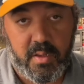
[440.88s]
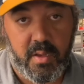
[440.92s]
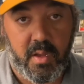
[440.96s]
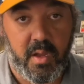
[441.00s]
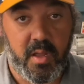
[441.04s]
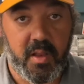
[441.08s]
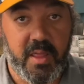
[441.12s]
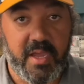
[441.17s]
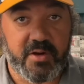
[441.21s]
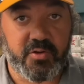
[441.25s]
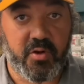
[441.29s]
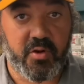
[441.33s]

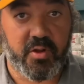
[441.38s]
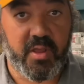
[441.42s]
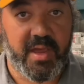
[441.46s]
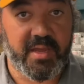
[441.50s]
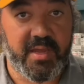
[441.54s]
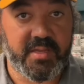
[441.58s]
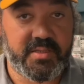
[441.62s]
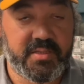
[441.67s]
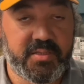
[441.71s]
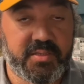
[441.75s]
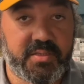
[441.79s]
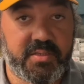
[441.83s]

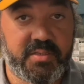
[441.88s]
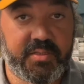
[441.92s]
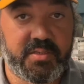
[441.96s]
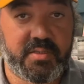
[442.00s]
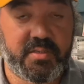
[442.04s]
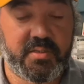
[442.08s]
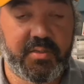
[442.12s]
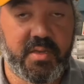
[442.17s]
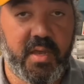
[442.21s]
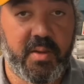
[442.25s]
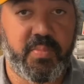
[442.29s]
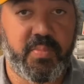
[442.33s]
Electrolytes.
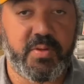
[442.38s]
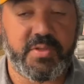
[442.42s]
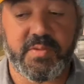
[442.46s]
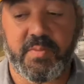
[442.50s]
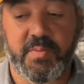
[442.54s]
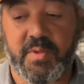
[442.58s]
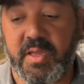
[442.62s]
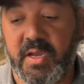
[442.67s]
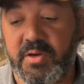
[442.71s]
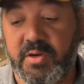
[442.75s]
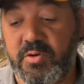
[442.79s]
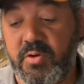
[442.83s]
I put some
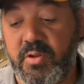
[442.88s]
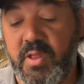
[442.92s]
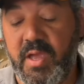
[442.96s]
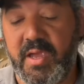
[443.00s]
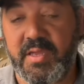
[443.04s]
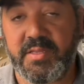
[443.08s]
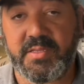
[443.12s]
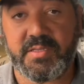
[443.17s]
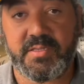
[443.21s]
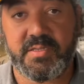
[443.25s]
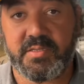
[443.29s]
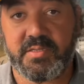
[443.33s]

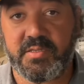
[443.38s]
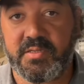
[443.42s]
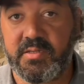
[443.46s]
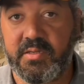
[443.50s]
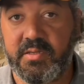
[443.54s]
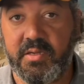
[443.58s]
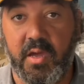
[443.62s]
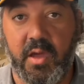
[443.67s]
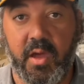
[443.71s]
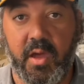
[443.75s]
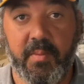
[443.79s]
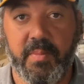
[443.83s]
electrolytes
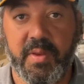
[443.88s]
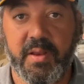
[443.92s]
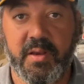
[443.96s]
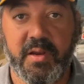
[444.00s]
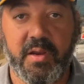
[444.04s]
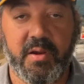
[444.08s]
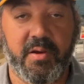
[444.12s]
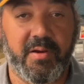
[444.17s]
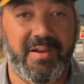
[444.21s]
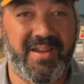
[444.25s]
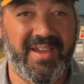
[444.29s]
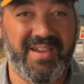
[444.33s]
in
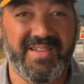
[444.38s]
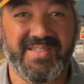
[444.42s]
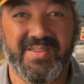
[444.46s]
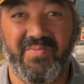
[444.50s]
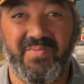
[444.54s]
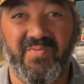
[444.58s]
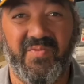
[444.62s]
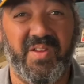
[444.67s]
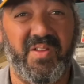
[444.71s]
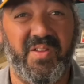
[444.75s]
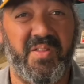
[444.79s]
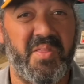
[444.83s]
here in case I'm
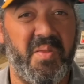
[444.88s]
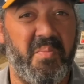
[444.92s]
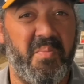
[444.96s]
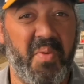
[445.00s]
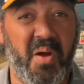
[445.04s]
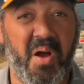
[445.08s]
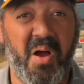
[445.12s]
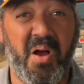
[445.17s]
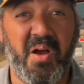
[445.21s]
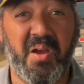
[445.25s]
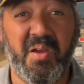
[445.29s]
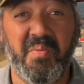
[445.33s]
feeling the
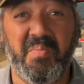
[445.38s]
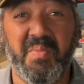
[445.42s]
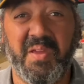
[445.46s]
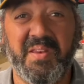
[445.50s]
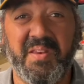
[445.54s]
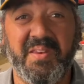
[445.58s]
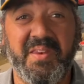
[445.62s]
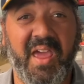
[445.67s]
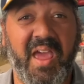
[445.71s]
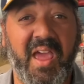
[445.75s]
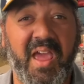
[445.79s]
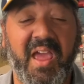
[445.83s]
bonk
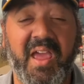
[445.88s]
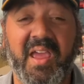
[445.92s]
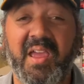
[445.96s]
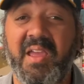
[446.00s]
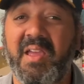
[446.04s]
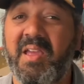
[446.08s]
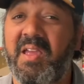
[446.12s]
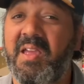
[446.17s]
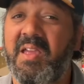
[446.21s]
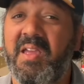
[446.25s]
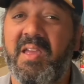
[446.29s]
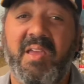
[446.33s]
midday.